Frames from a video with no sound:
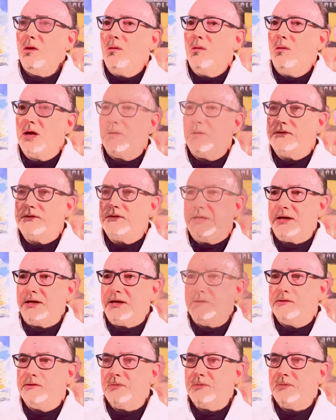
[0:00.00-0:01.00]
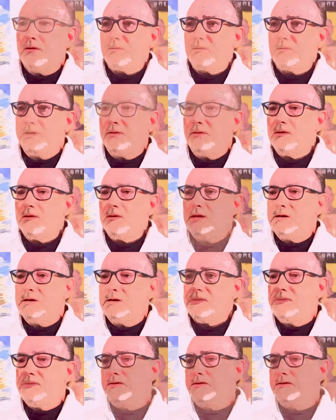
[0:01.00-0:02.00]
when I was 8 years old. It
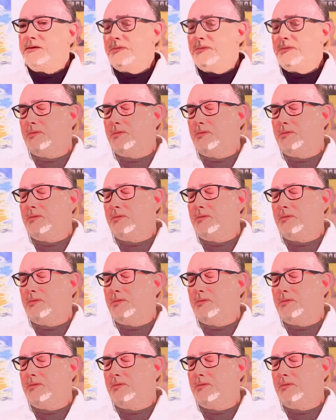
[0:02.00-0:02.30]
was